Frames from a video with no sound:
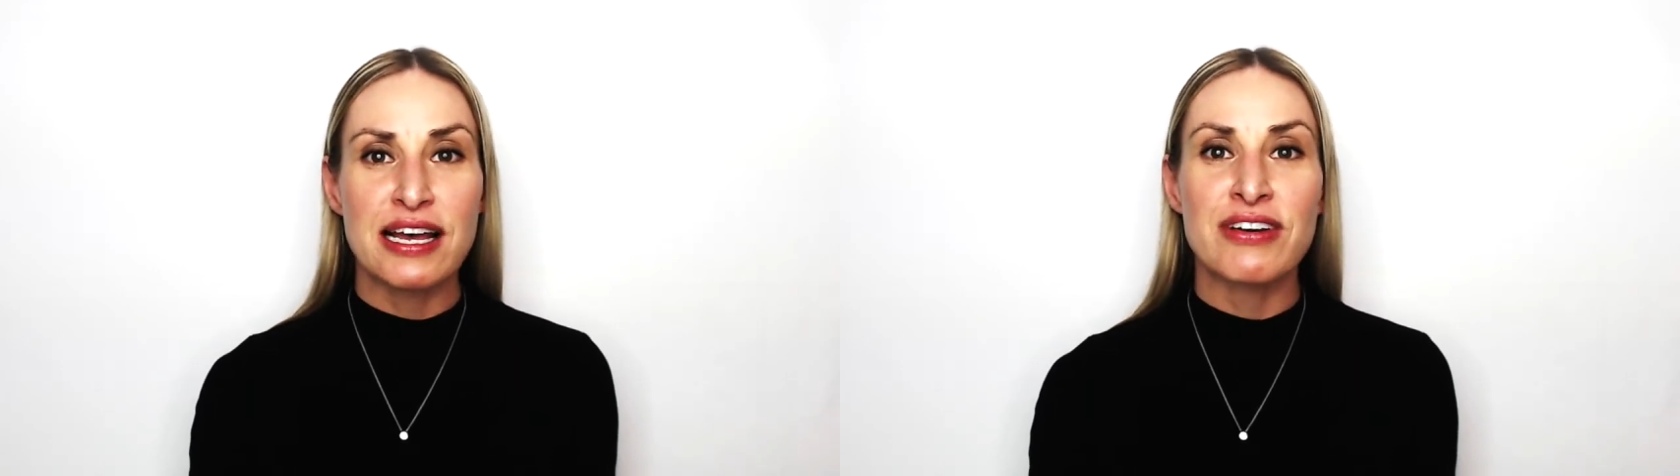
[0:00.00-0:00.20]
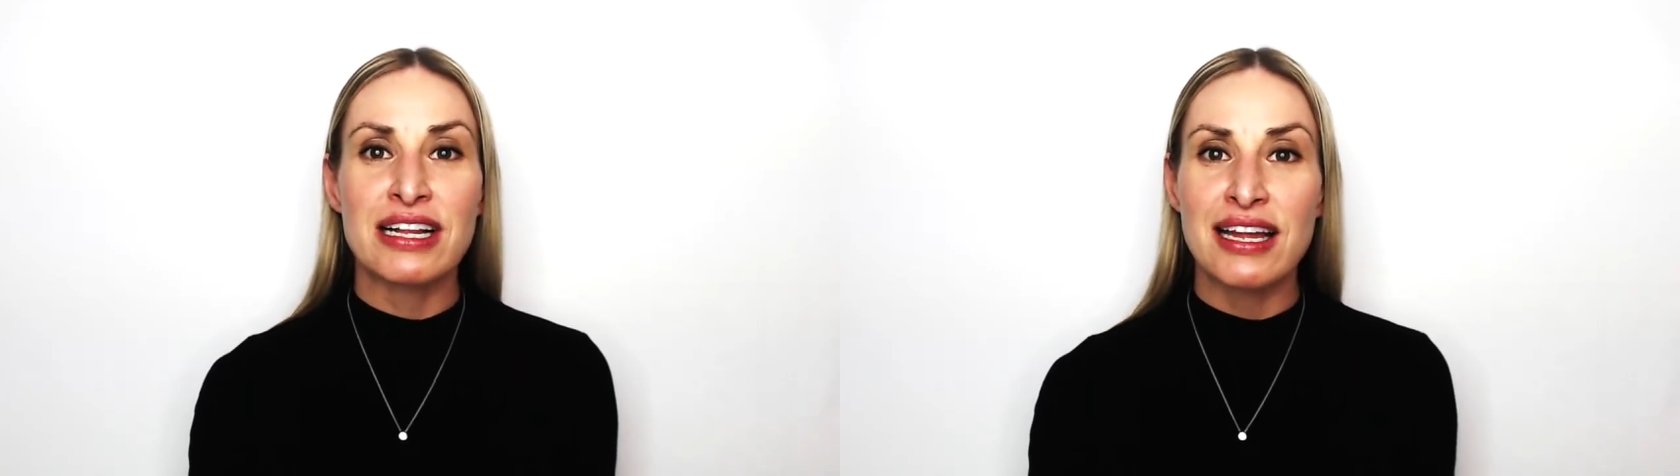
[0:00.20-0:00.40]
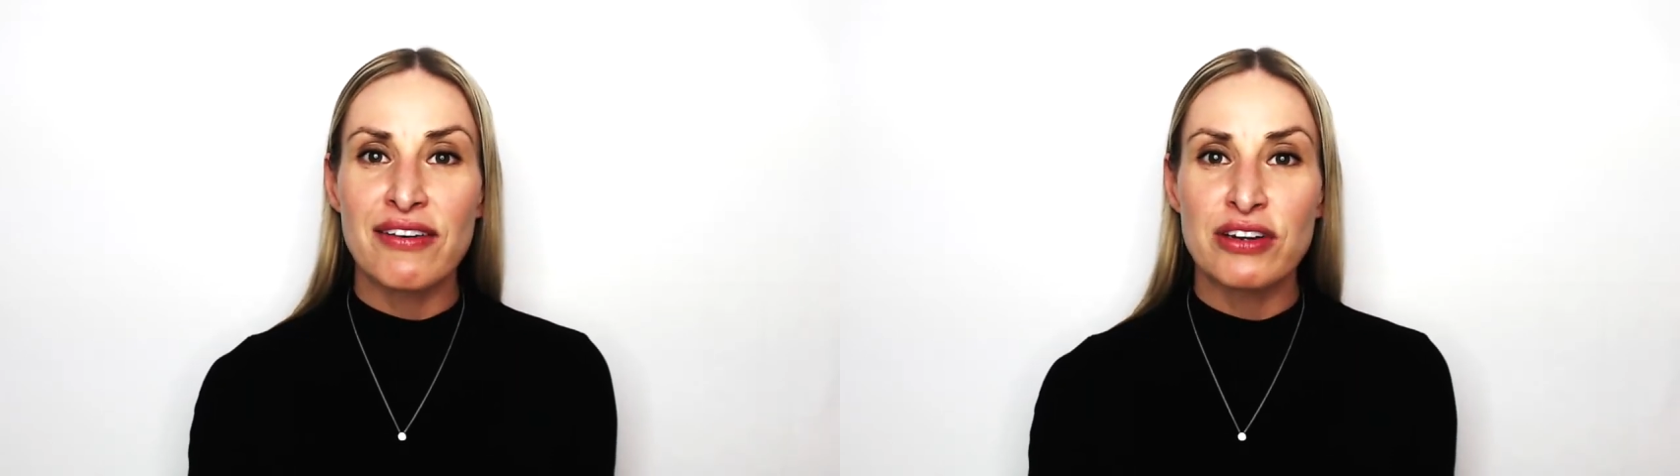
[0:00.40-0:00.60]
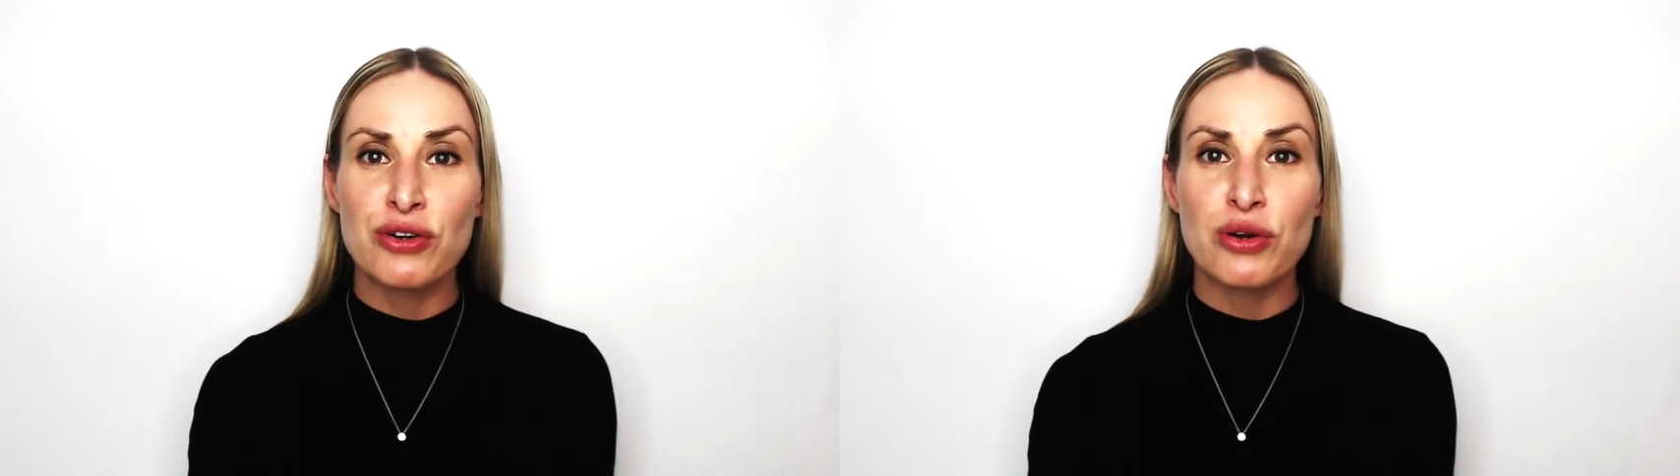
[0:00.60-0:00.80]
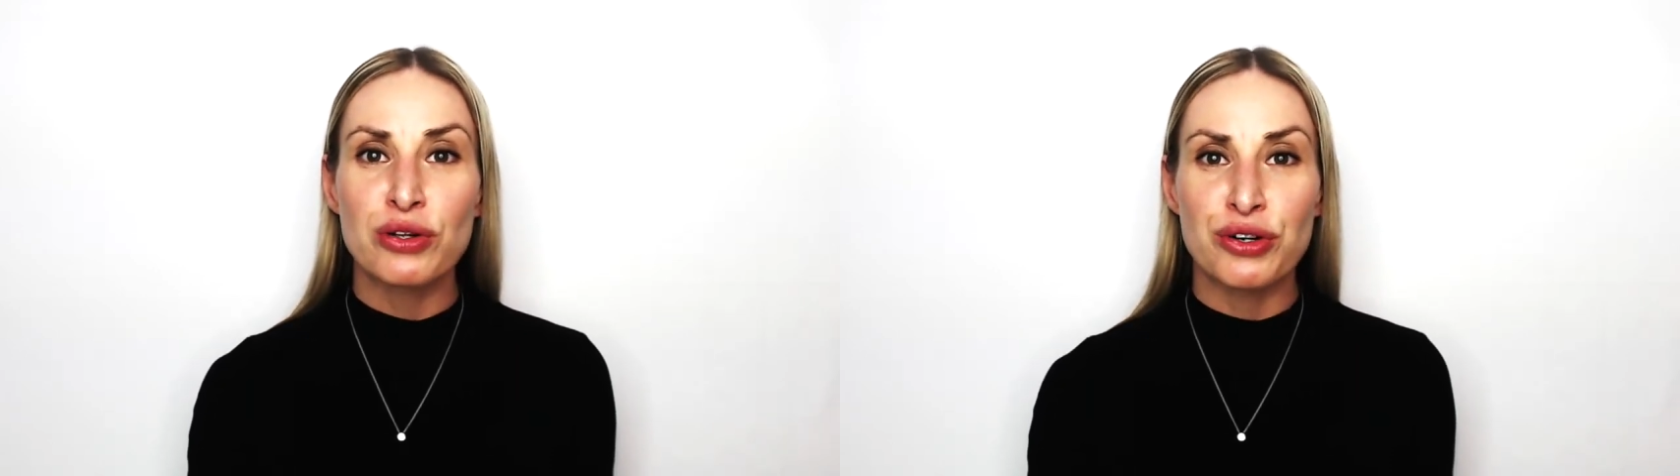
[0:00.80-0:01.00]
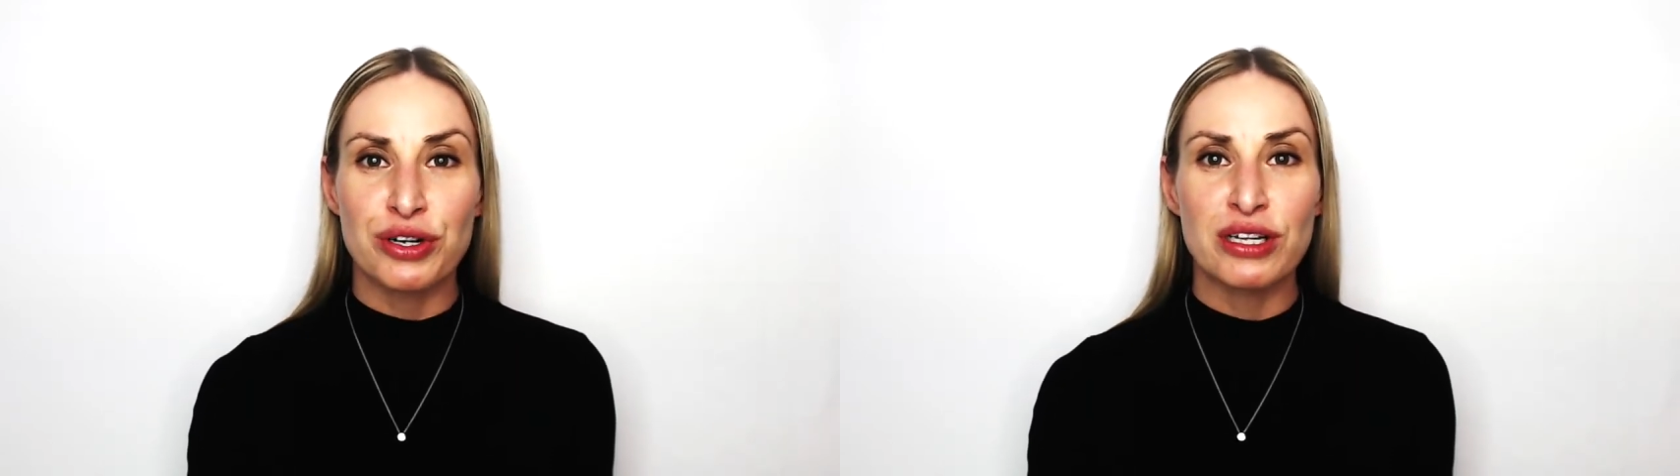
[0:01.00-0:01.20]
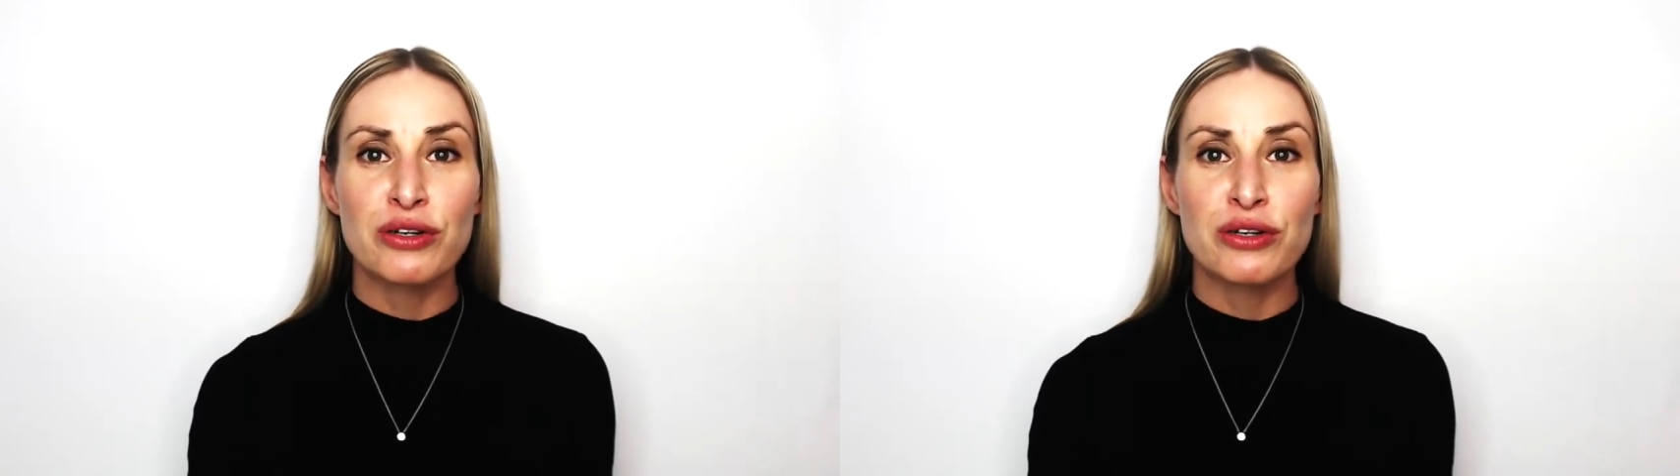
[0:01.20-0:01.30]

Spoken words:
of an 11-year-old girl